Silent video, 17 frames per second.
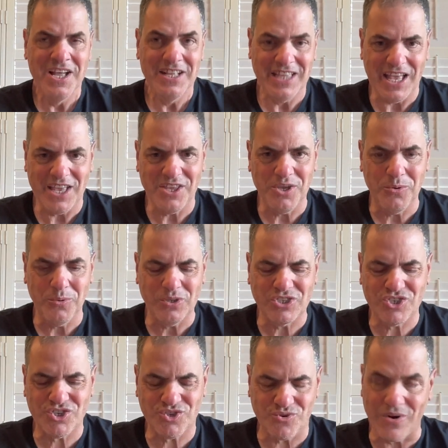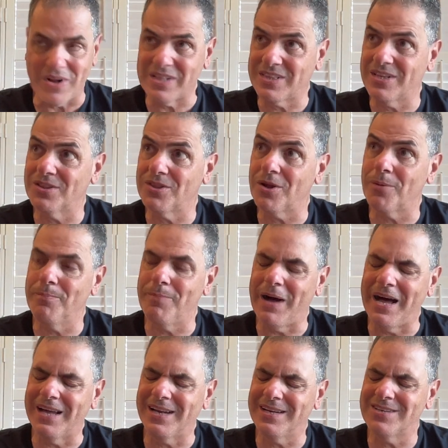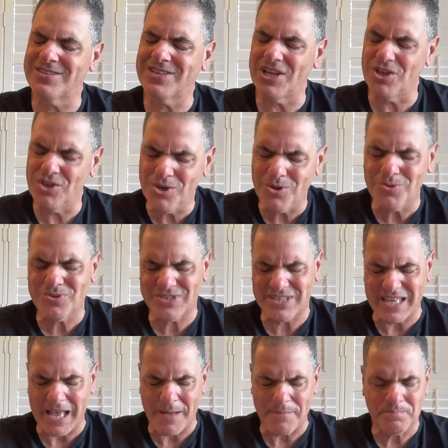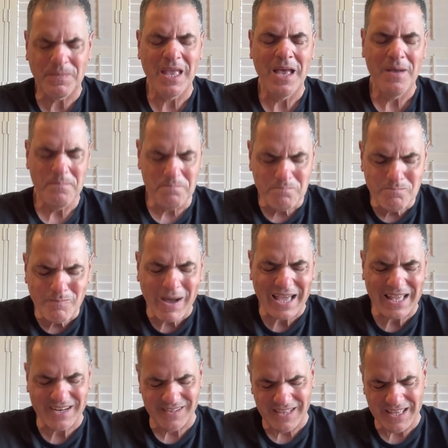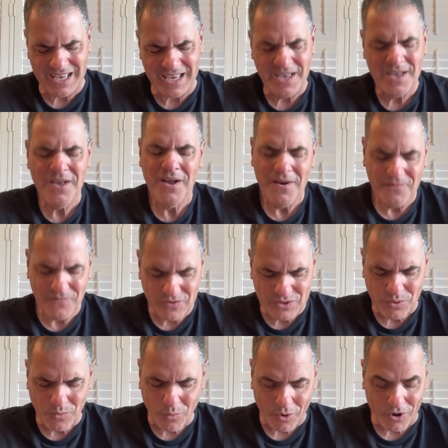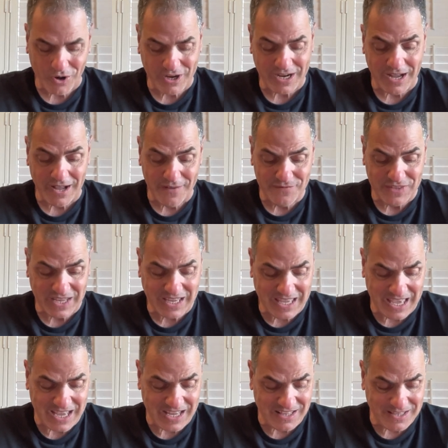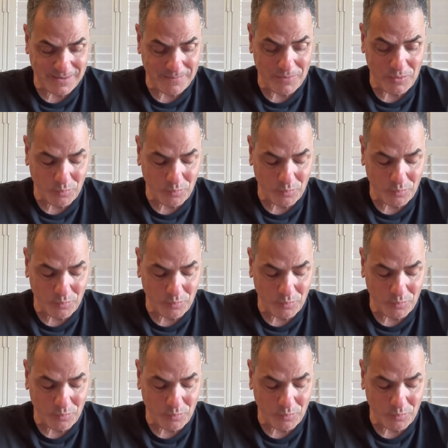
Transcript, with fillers: that you would strengthen their bodies and use them mightily for the work of the kingdom.